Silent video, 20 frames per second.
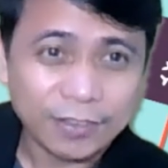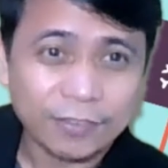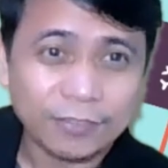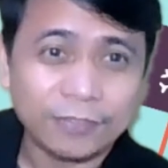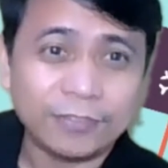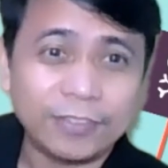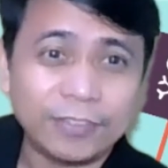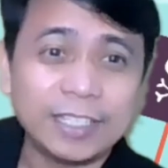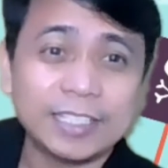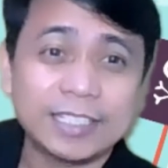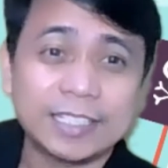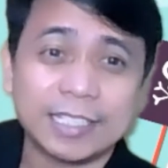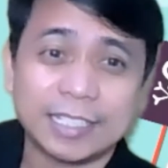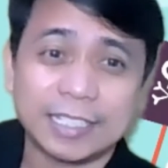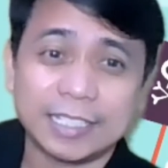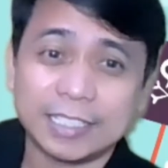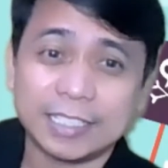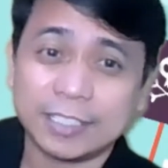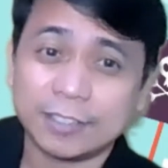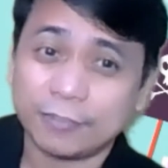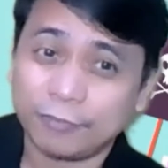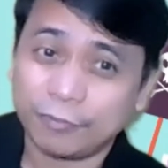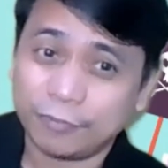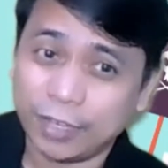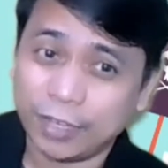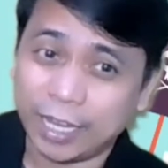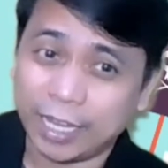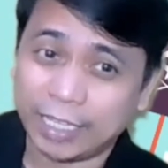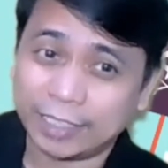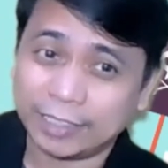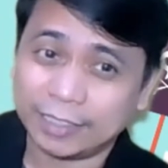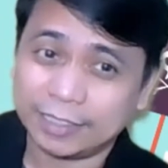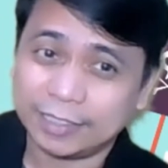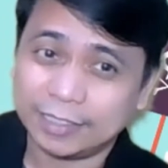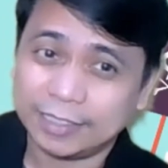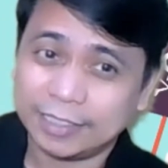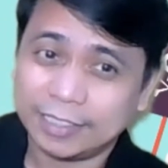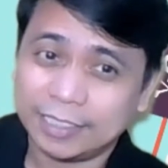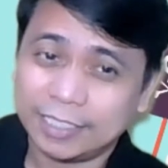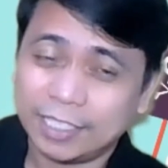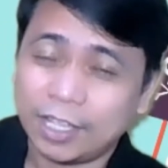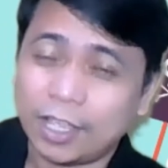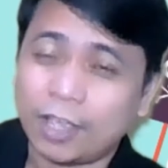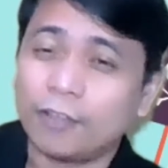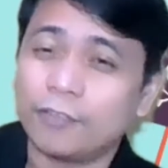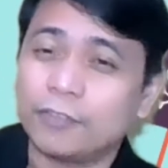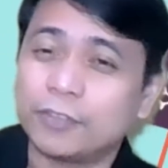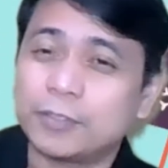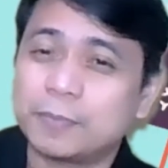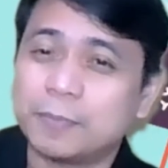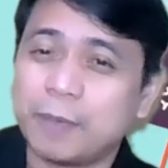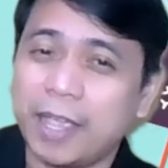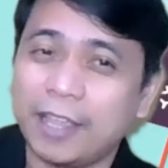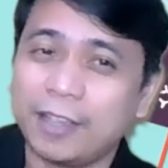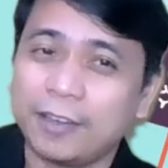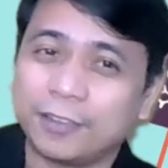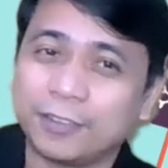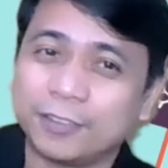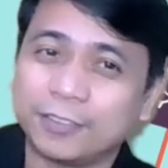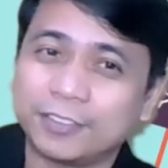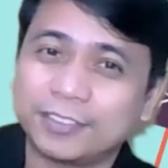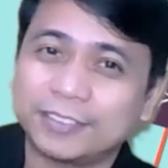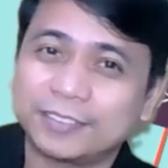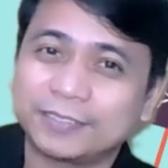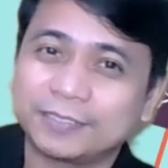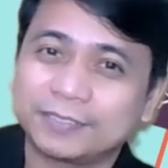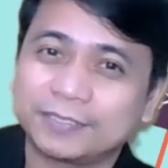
Vincent is afraid of spiders.